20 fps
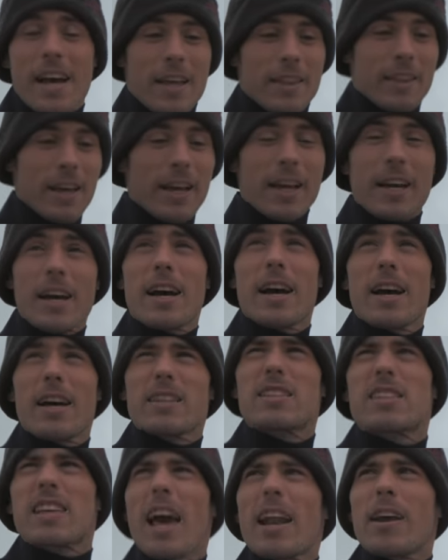I think
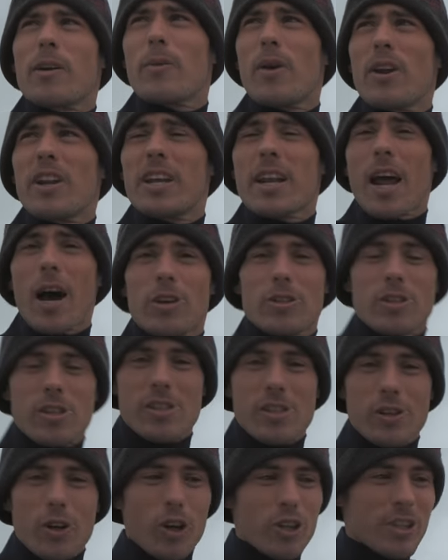it's getting windy now, so
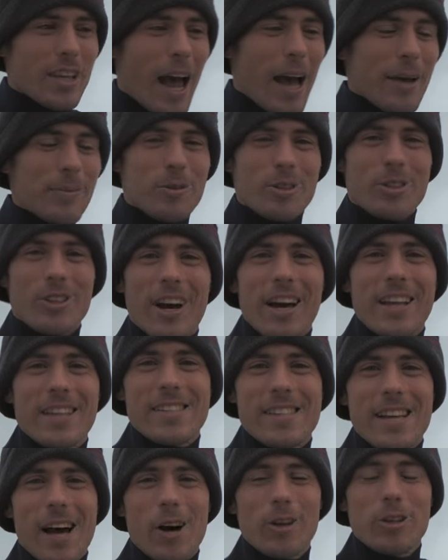it's a good time to try
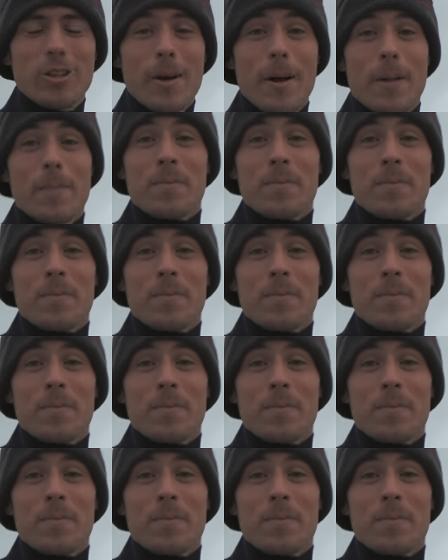this out.